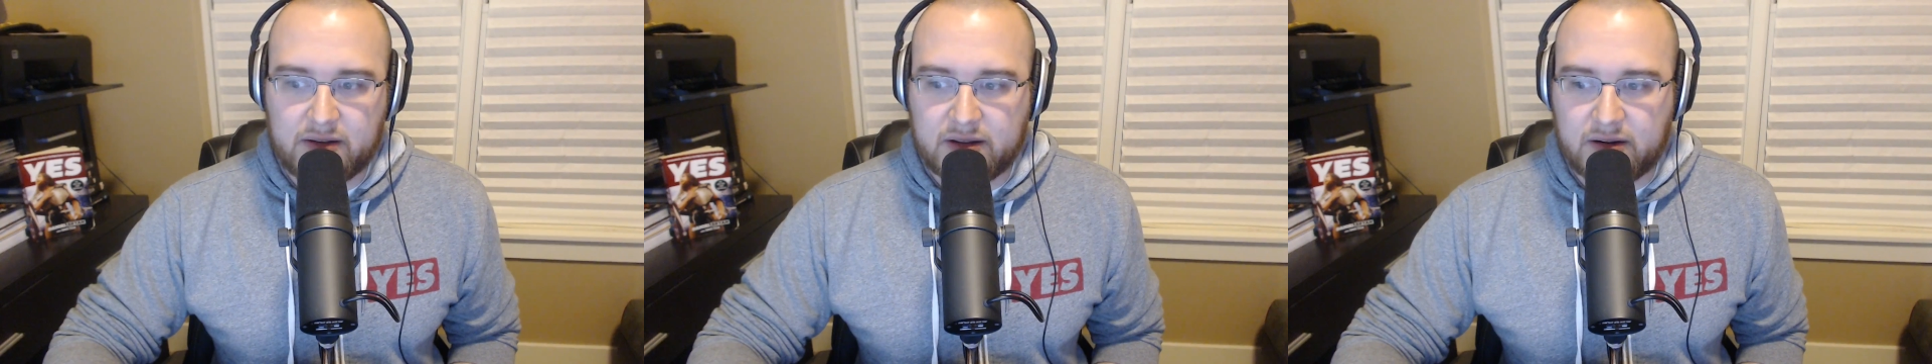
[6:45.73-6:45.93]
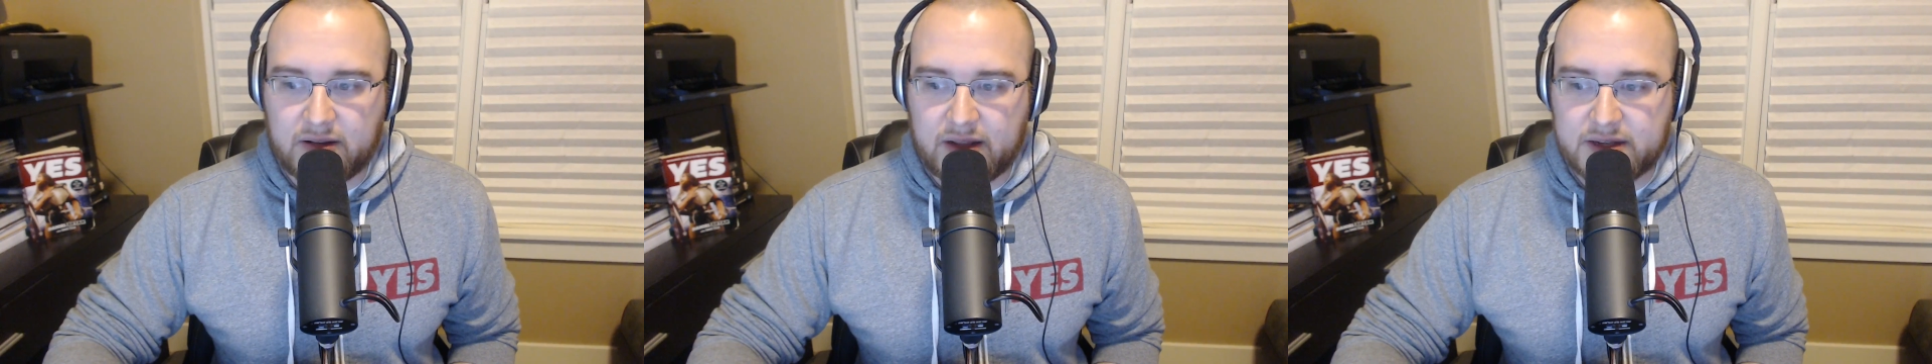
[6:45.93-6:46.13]
a
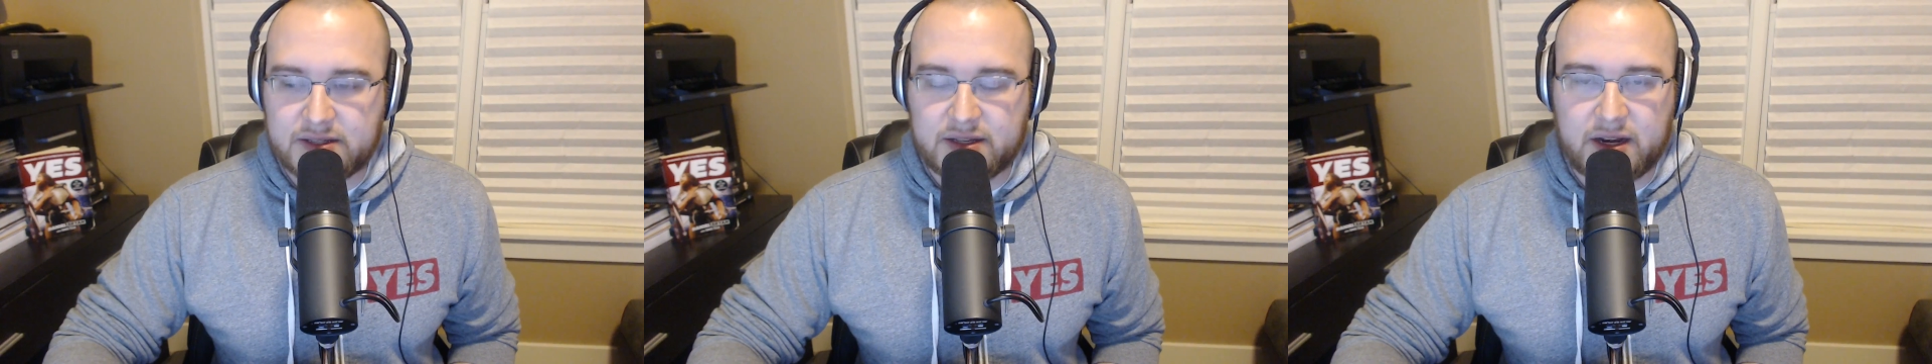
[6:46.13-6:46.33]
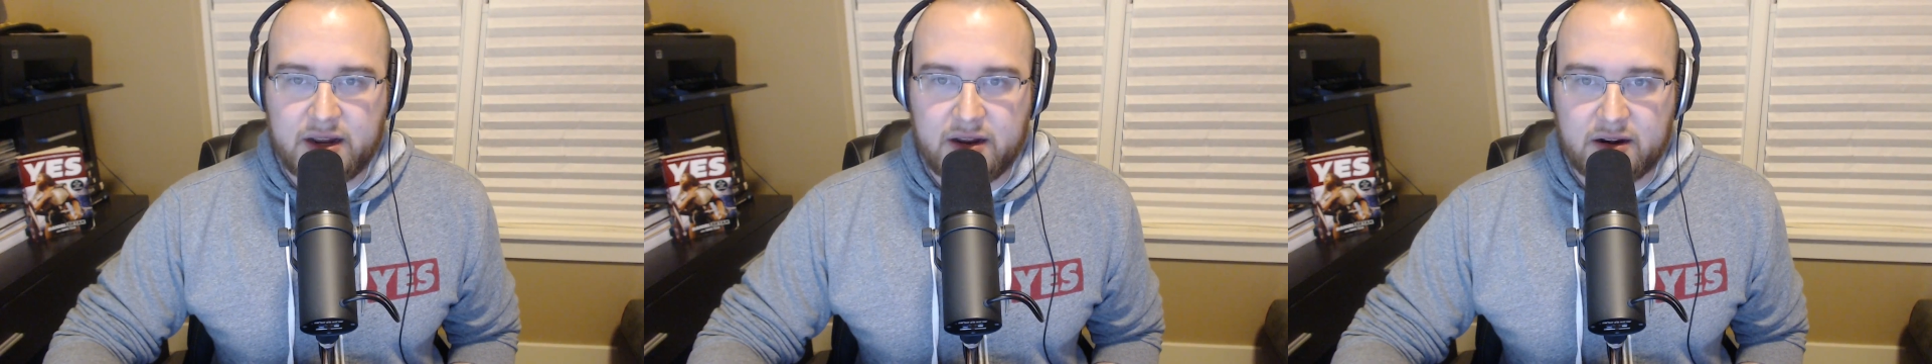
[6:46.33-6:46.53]
little less
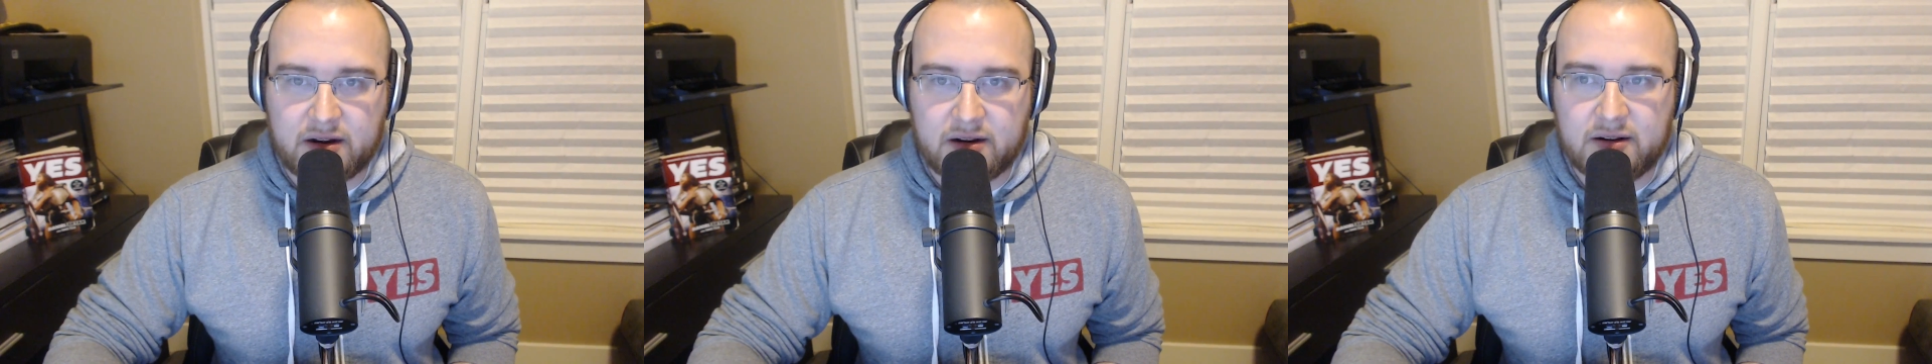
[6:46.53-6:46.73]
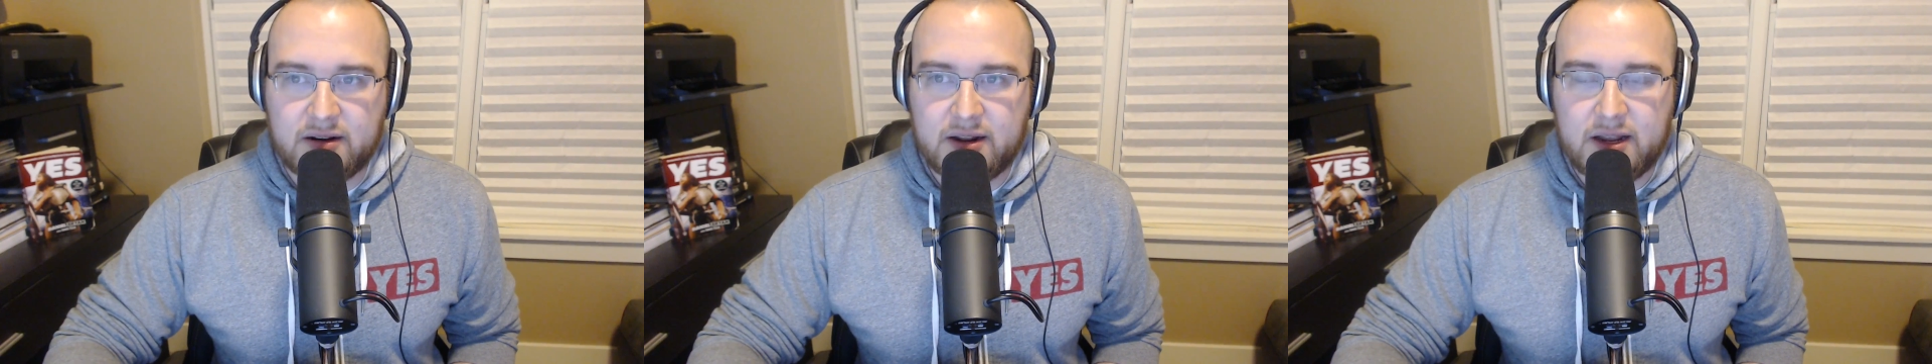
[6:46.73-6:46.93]
than a
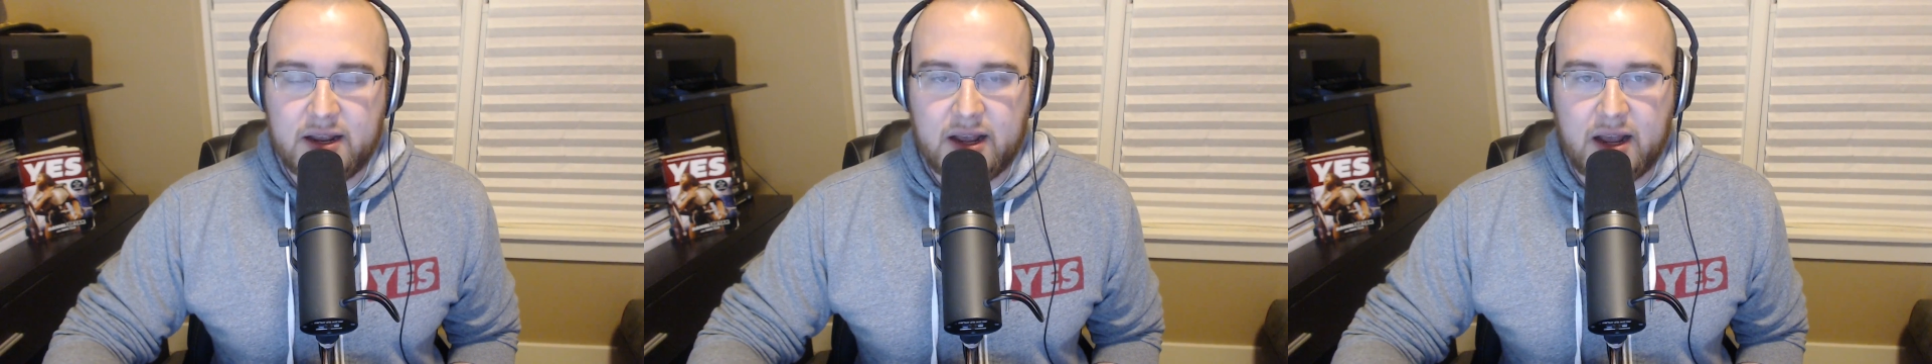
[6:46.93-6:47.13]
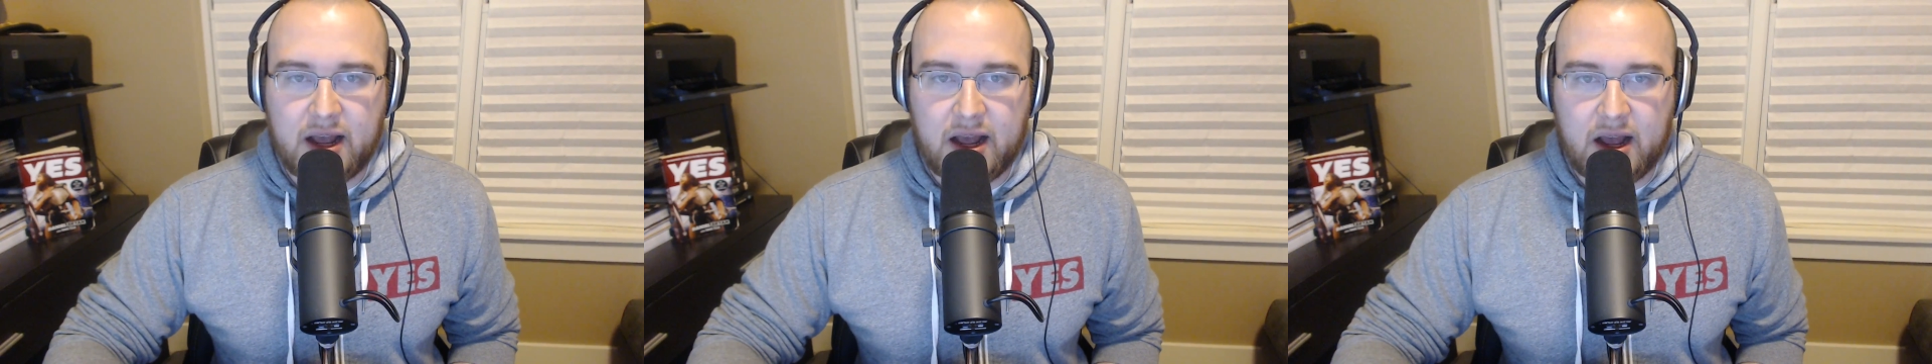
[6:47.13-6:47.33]
year
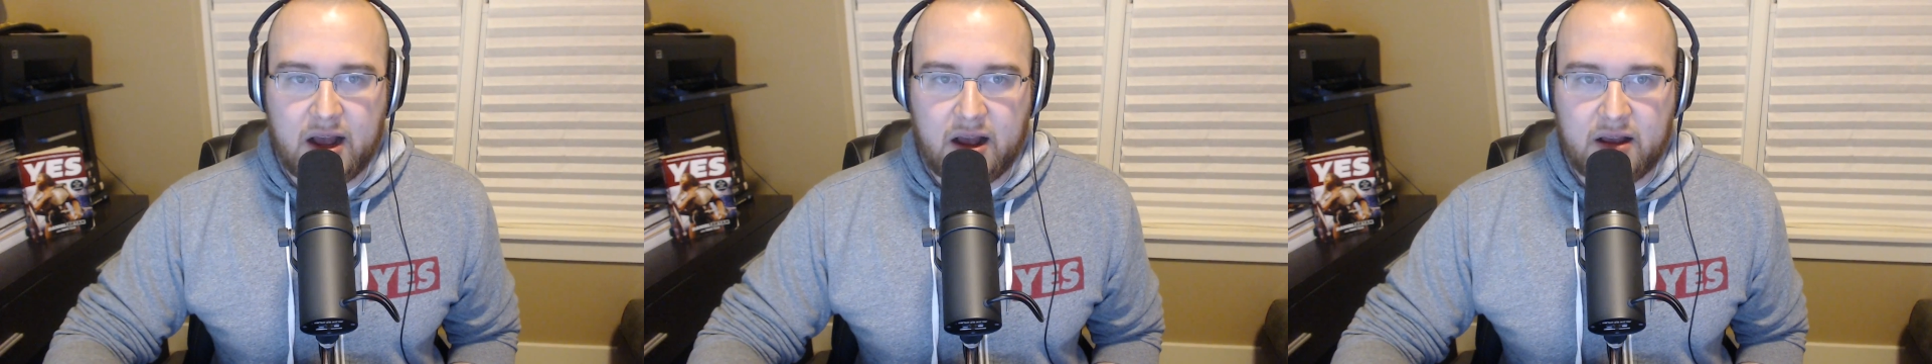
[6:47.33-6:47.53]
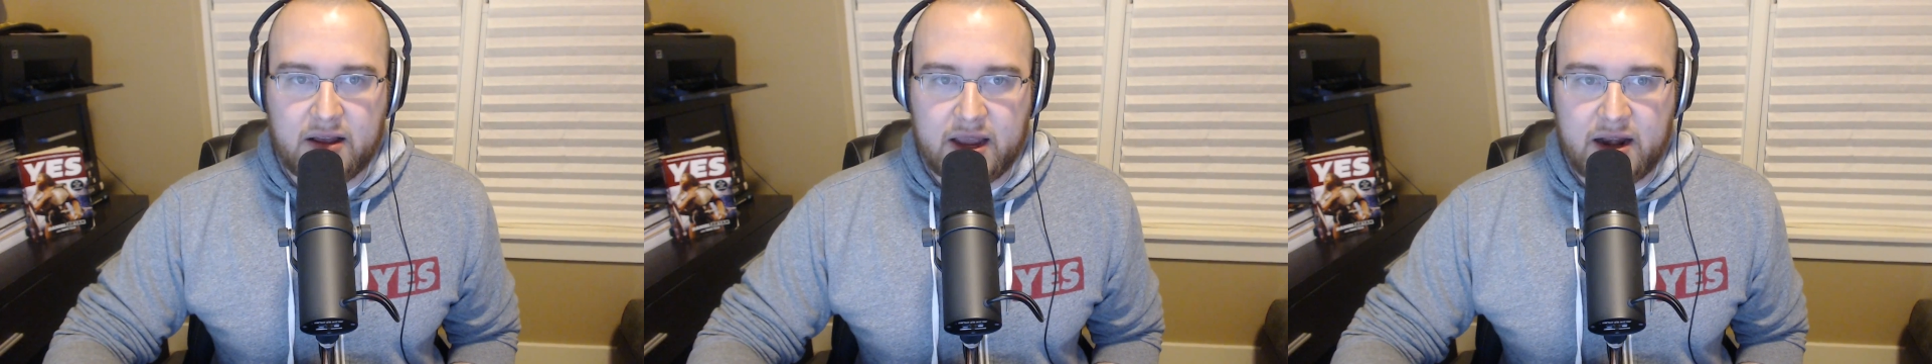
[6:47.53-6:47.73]
in
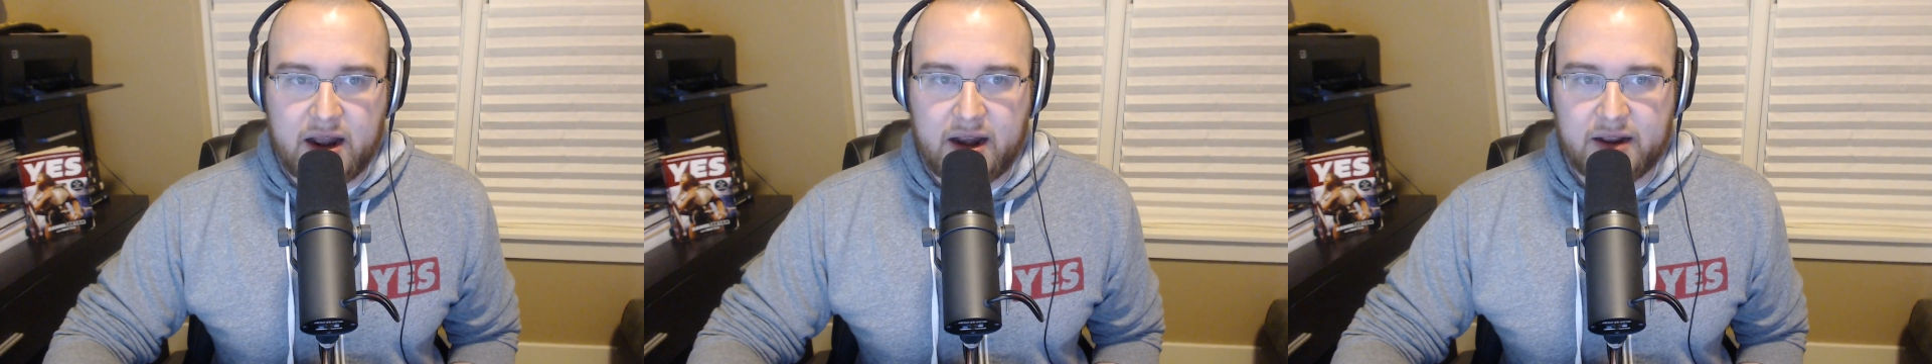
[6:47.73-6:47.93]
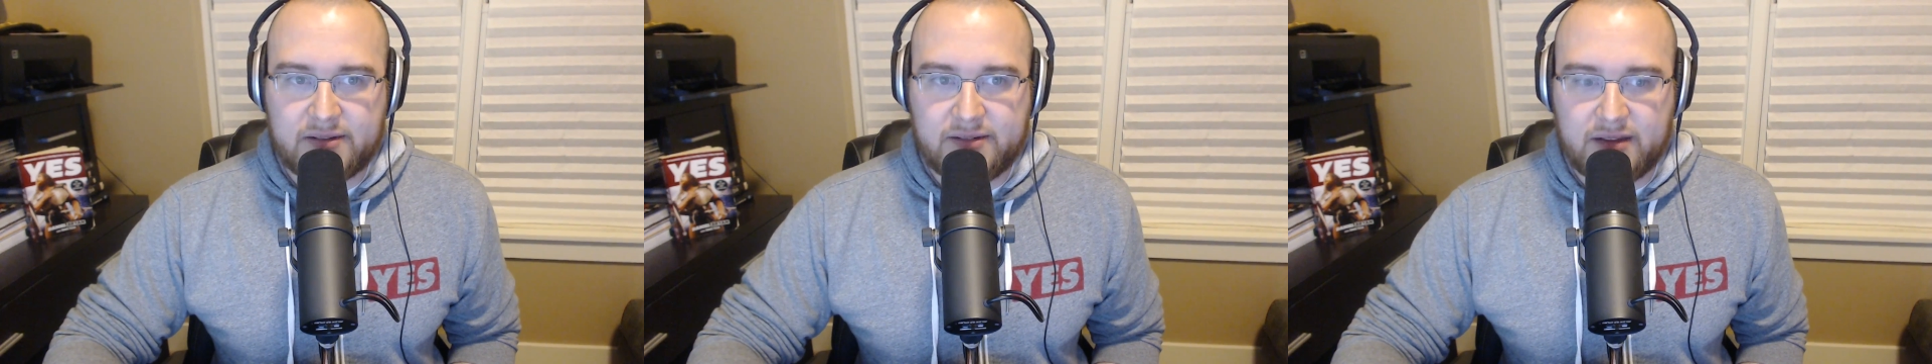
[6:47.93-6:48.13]

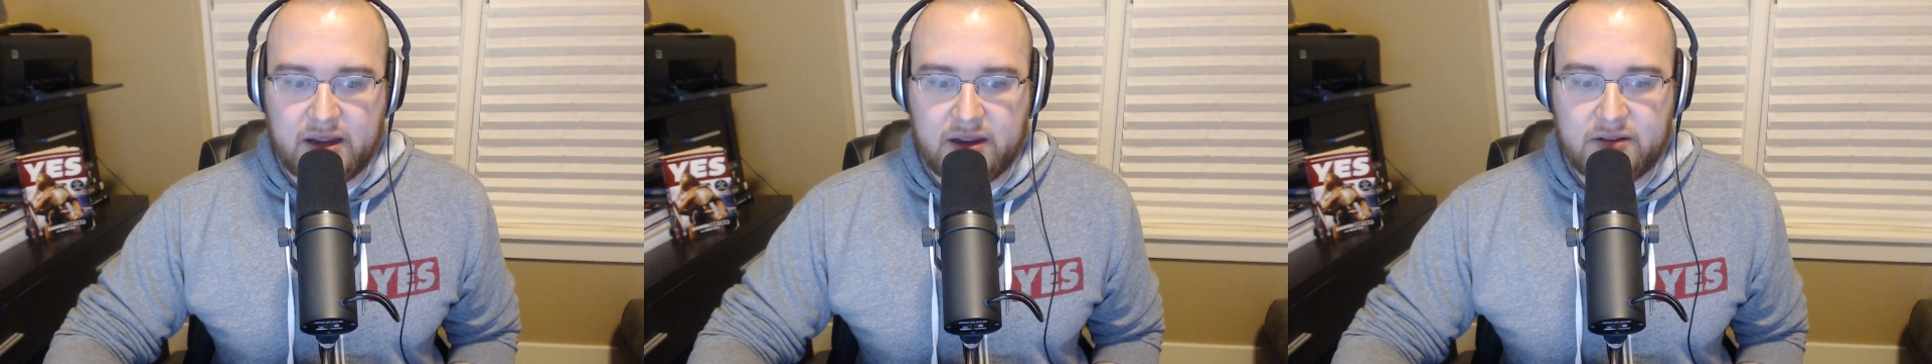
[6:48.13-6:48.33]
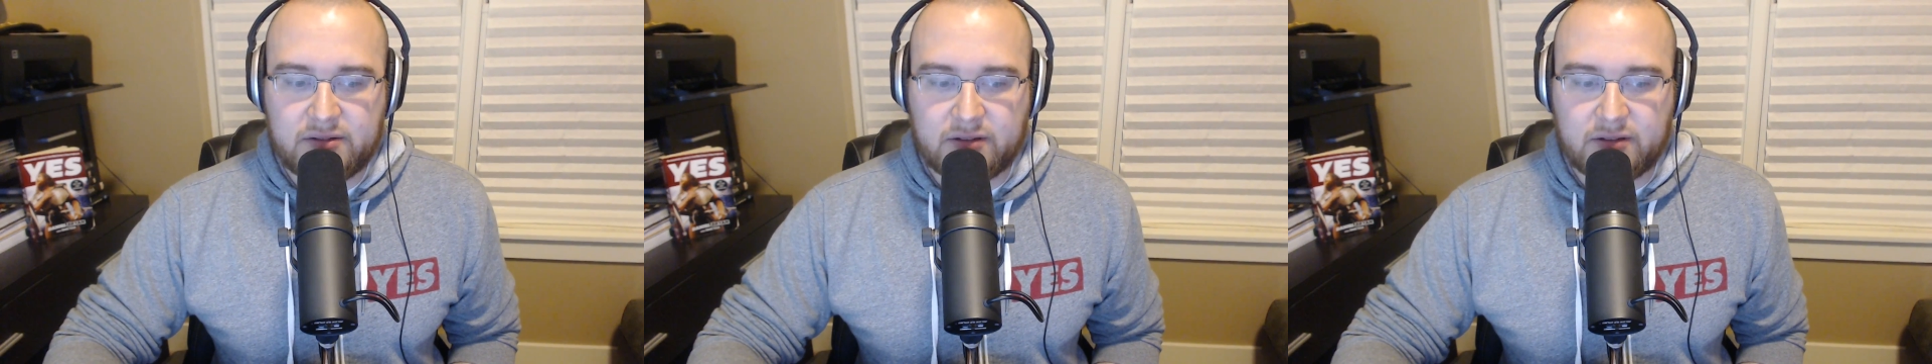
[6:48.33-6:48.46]
NXT.